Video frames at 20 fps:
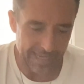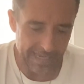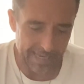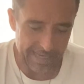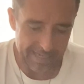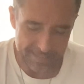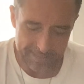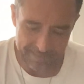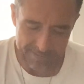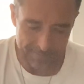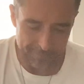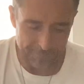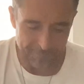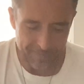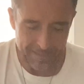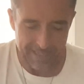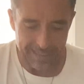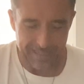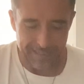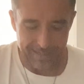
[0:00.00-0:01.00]
is
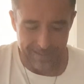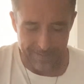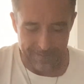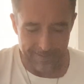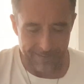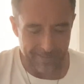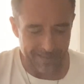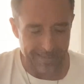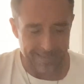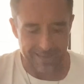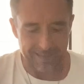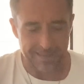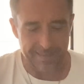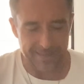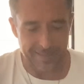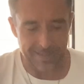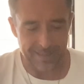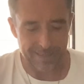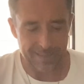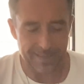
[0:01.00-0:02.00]

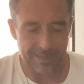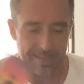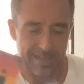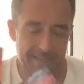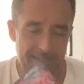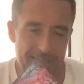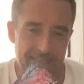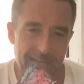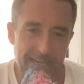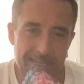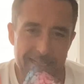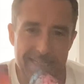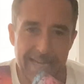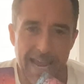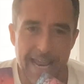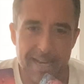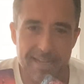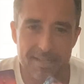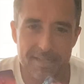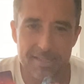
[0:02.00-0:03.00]
this
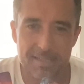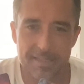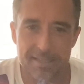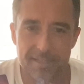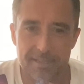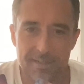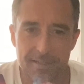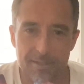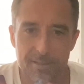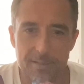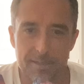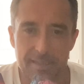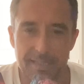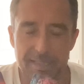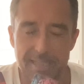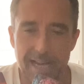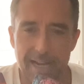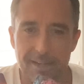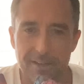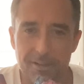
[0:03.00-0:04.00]
intense
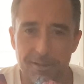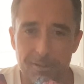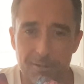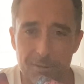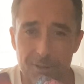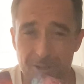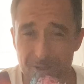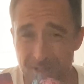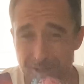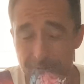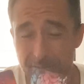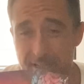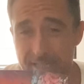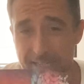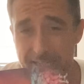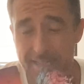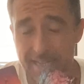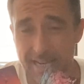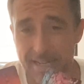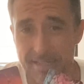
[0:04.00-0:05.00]
desire, because there is
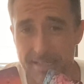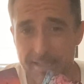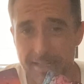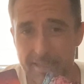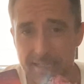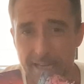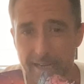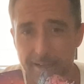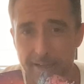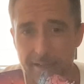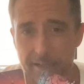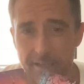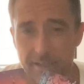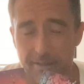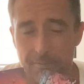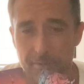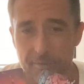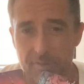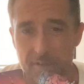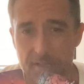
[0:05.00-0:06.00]
intense desire
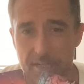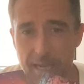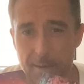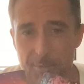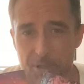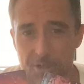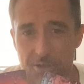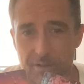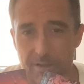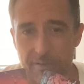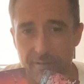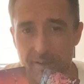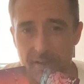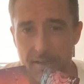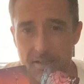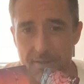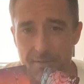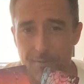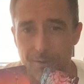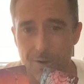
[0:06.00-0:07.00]
here with this chemistry of the
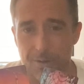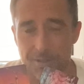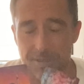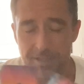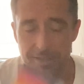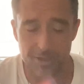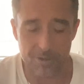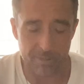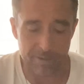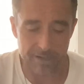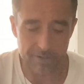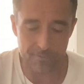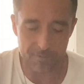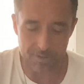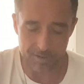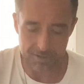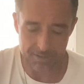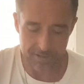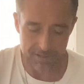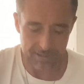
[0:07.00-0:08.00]
Ace of Wands and the Queen of
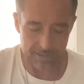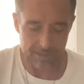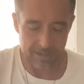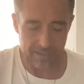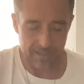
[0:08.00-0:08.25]
Wands.